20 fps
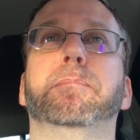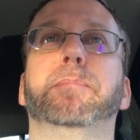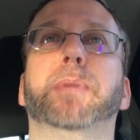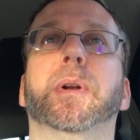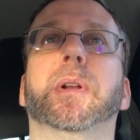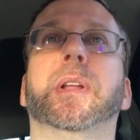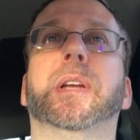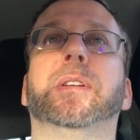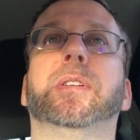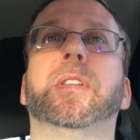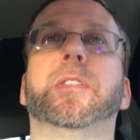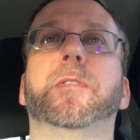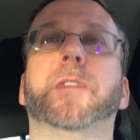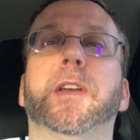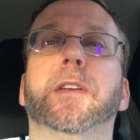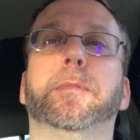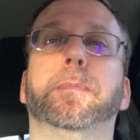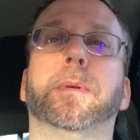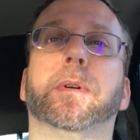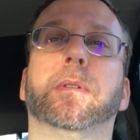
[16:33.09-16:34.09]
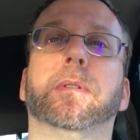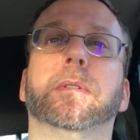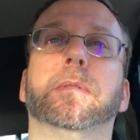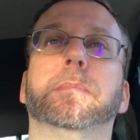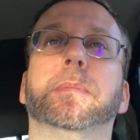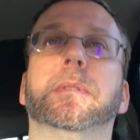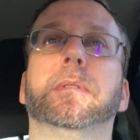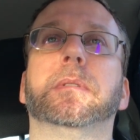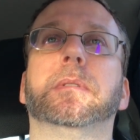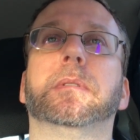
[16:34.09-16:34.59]
put a link to the Facebook group.
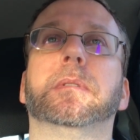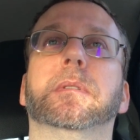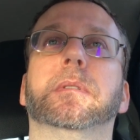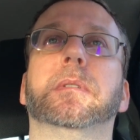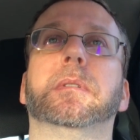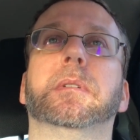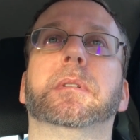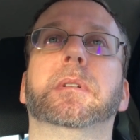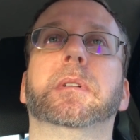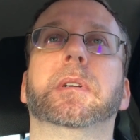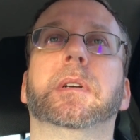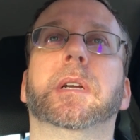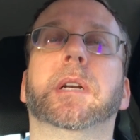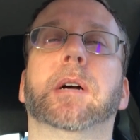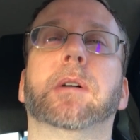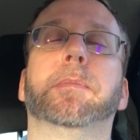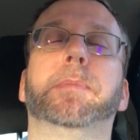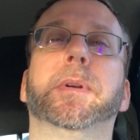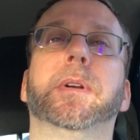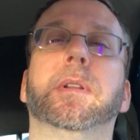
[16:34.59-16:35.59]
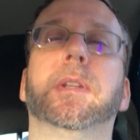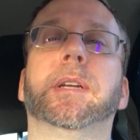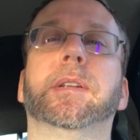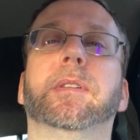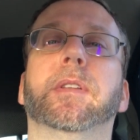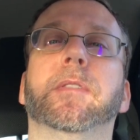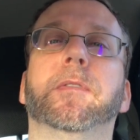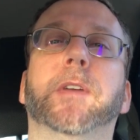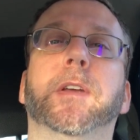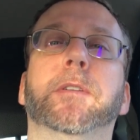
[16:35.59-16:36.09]
And I'll put a link
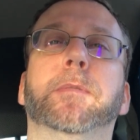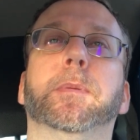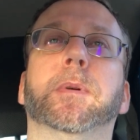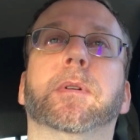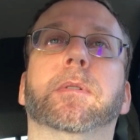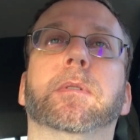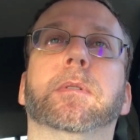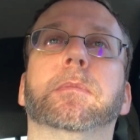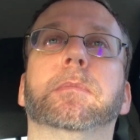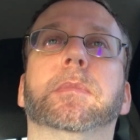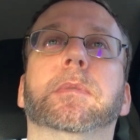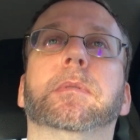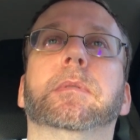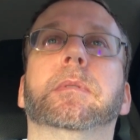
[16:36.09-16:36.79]
to the Facebook group